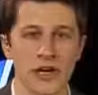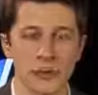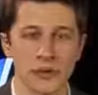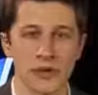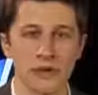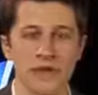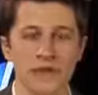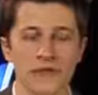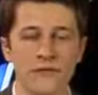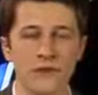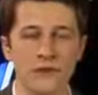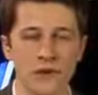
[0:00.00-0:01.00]
neighborhood. I've
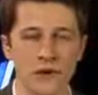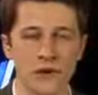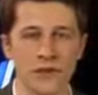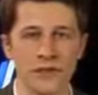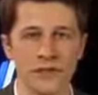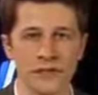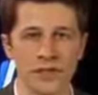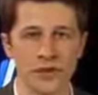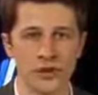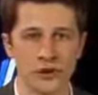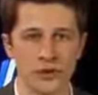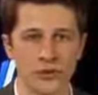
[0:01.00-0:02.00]
got video of it to
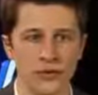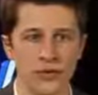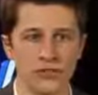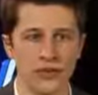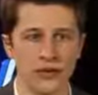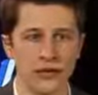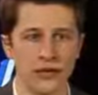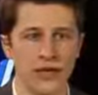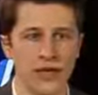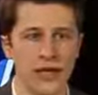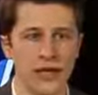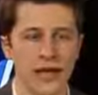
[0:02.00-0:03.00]
show you in a second.
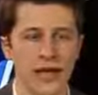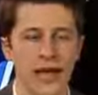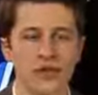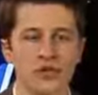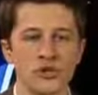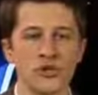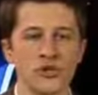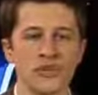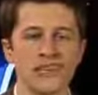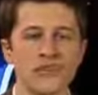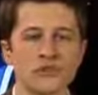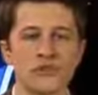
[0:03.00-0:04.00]
Andrew, the
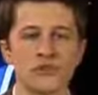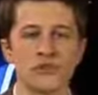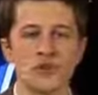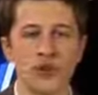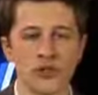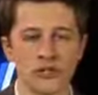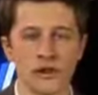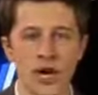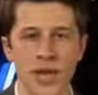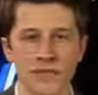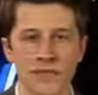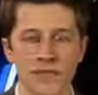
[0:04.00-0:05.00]
liberal truck
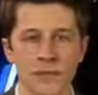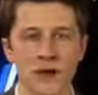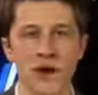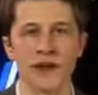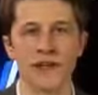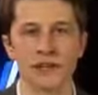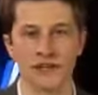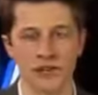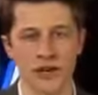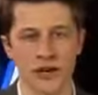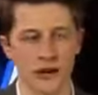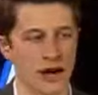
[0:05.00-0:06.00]
driver from
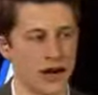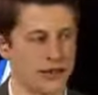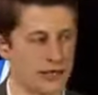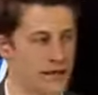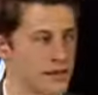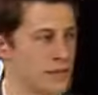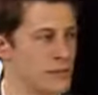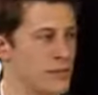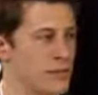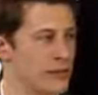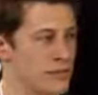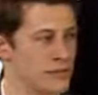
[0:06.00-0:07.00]
Arkansas, contacted me
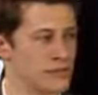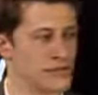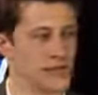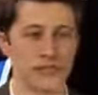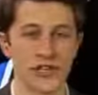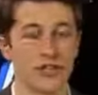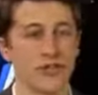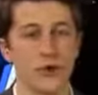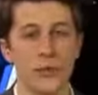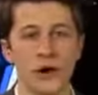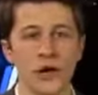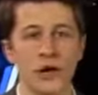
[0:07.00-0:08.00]
about this and said, you
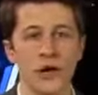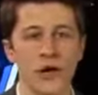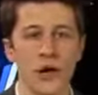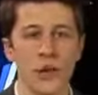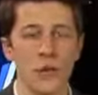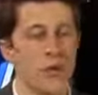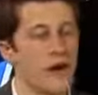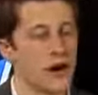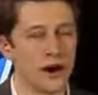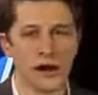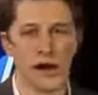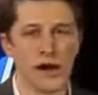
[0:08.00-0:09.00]
know what? We're
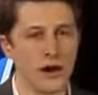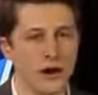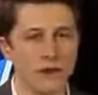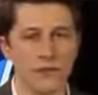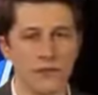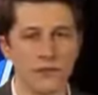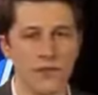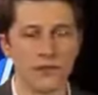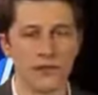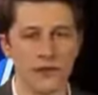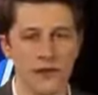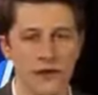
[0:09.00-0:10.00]
not all
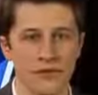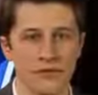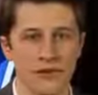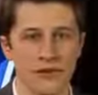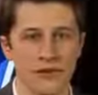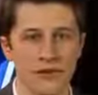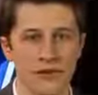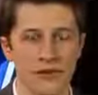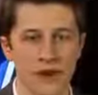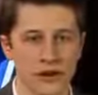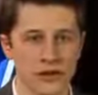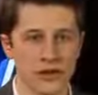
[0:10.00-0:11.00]
uninformed clowns down here in
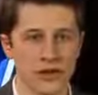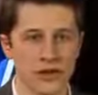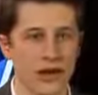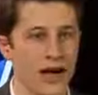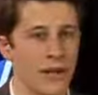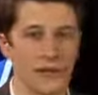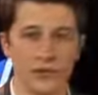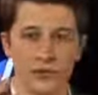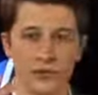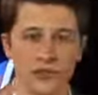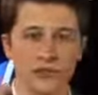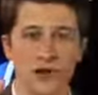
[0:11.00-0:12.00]
Arkansas. I'm a
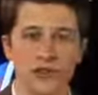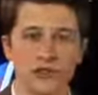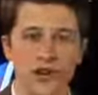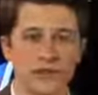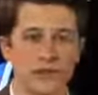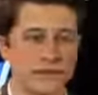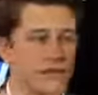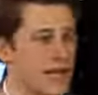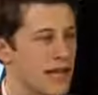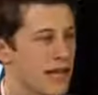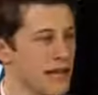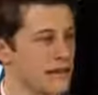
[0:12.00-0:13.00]
liberal truck driver
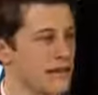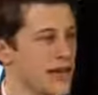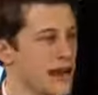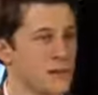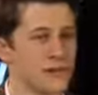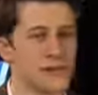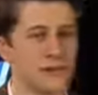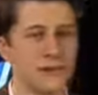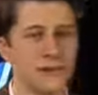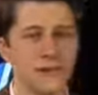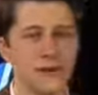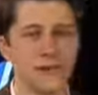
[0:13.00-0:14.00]
and uh, I'm
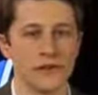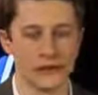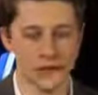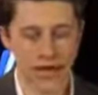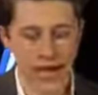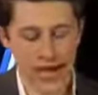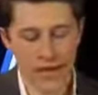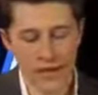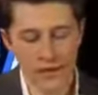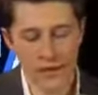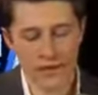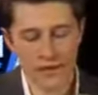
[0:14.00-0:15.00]
concerned about this.
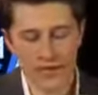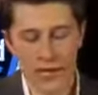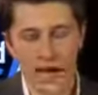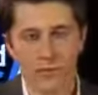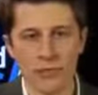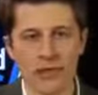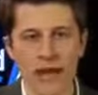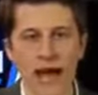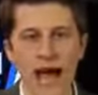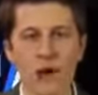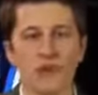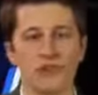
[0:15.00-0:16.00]
And this happened
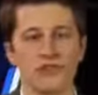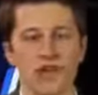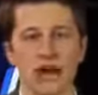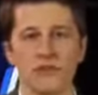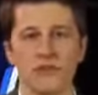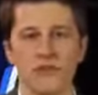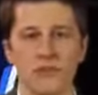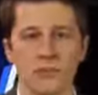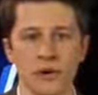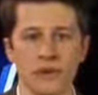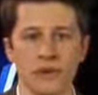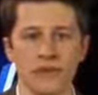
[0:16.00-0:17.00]
hours after
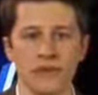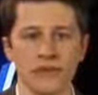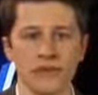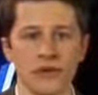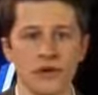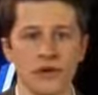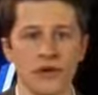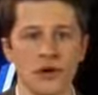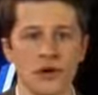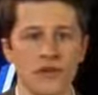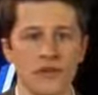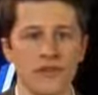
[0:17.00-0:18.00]
Republicans
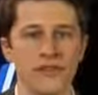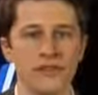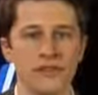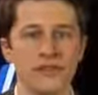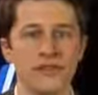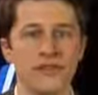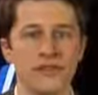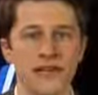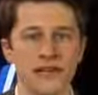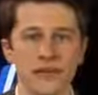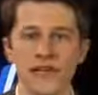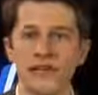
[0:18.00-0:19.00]
called the, the
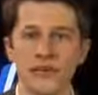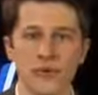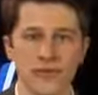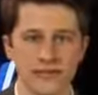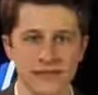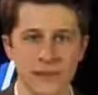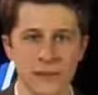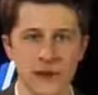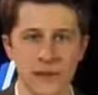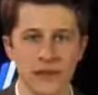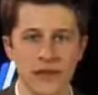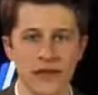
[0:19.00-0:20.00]
uh, Keystone XL
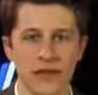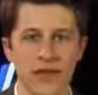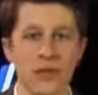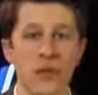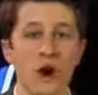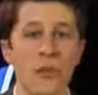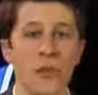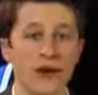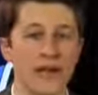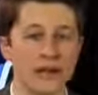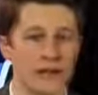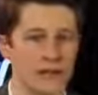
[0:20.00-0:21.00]
pipeline a no
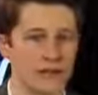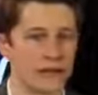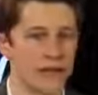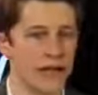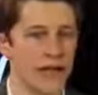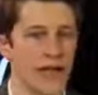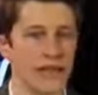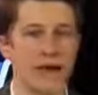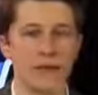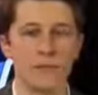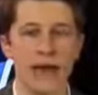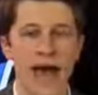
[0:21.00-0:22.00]
brainer
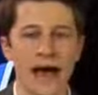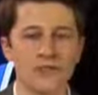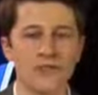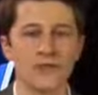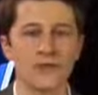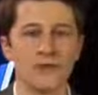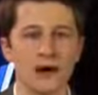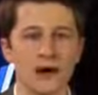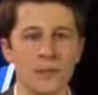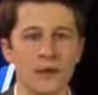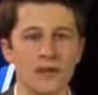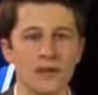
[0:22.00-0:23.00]
that passes
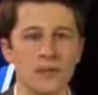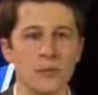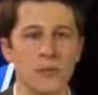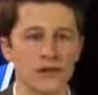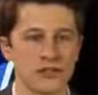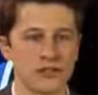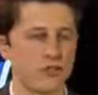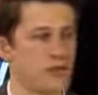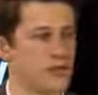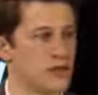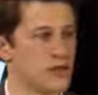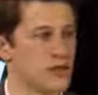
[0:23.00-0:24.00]
environmental muster